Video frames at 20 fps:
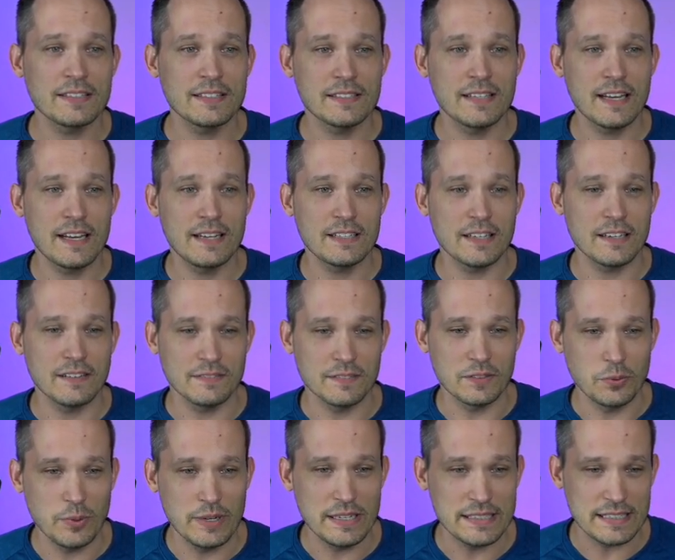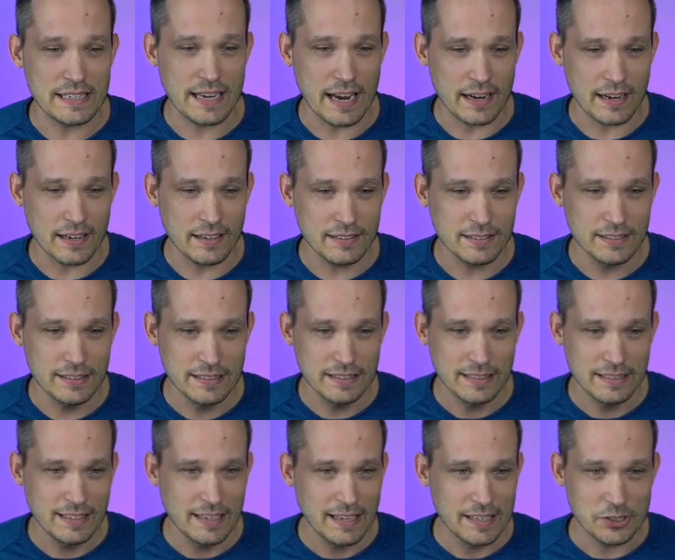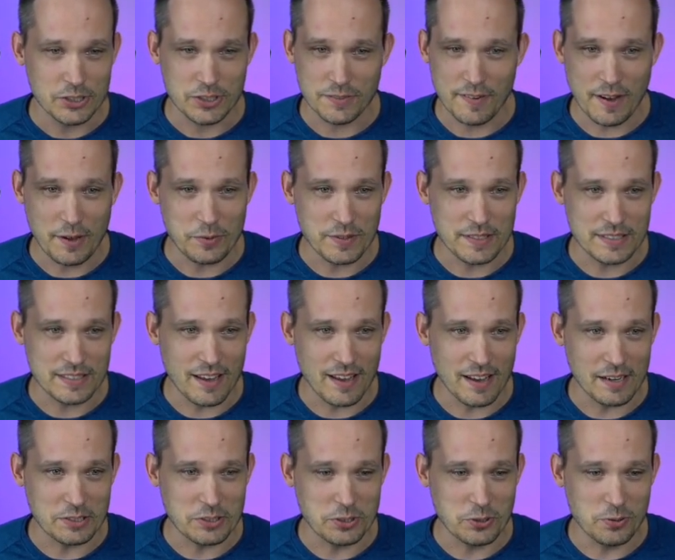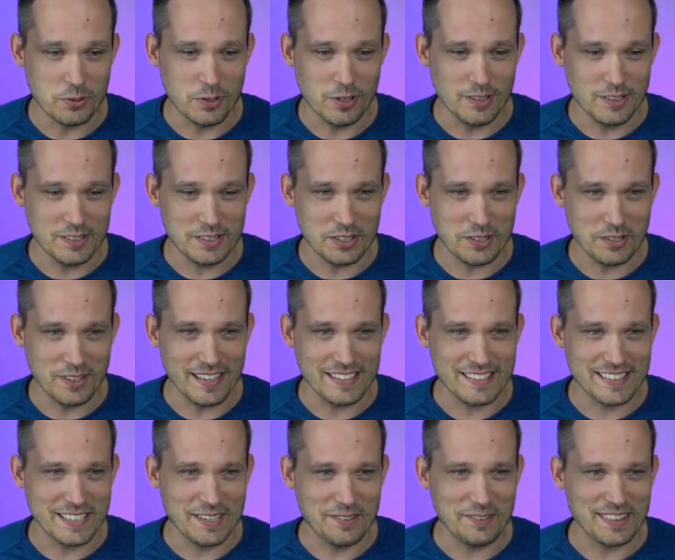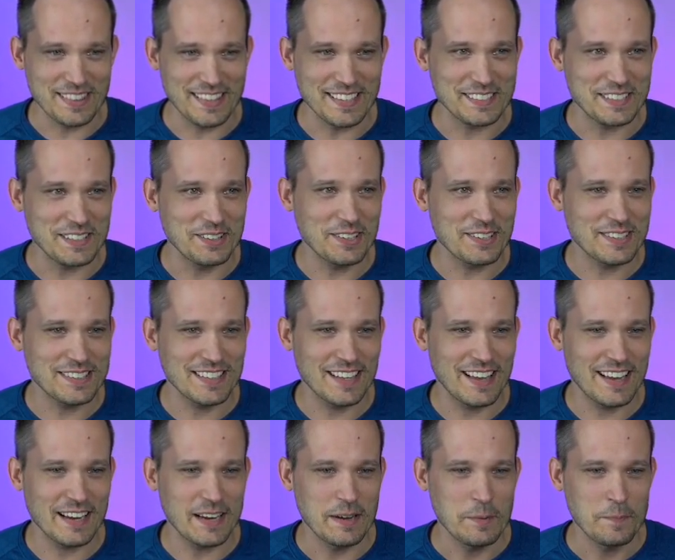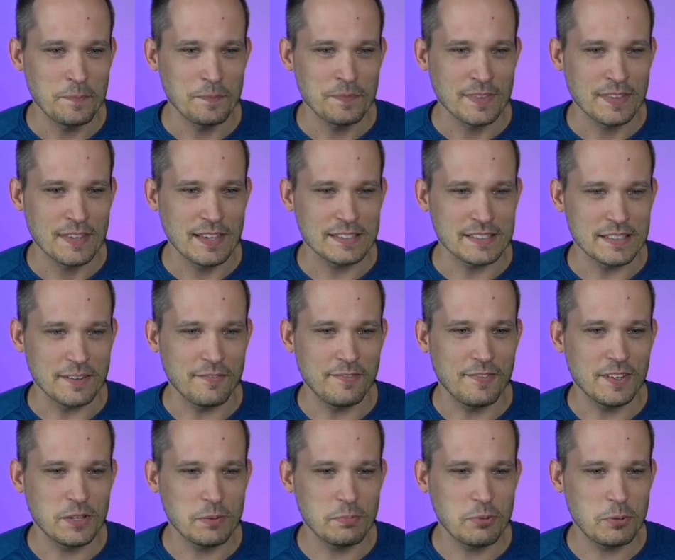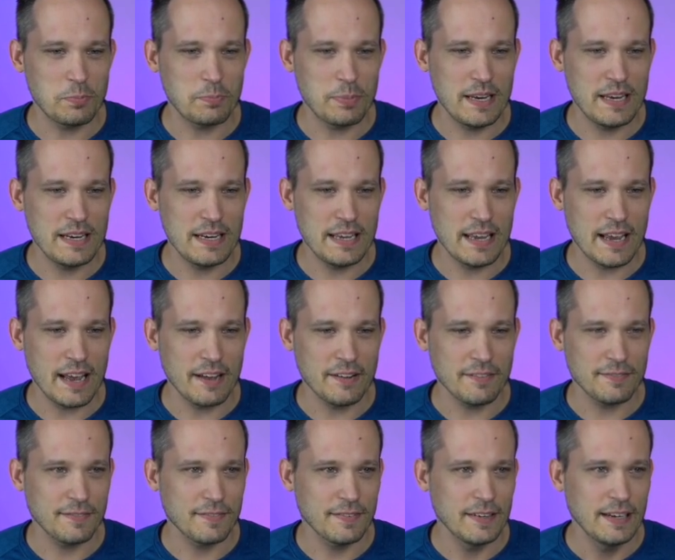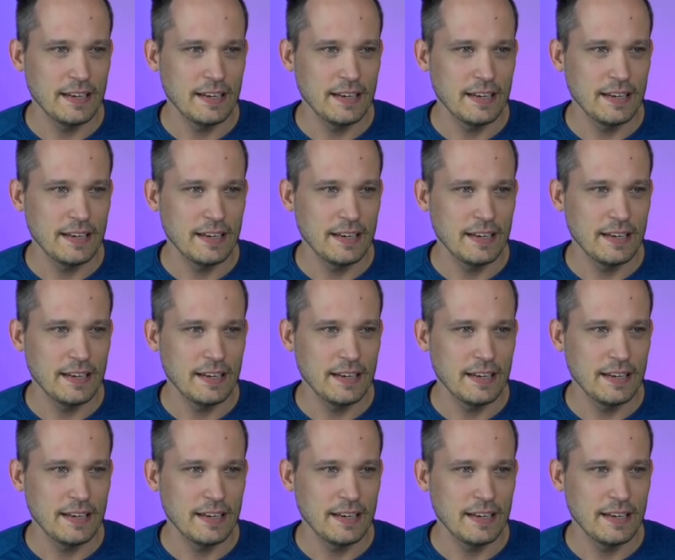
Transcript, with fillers: state of Louisiana. Just found this on Google. So let's see what this looks like. It's a fillable P D F.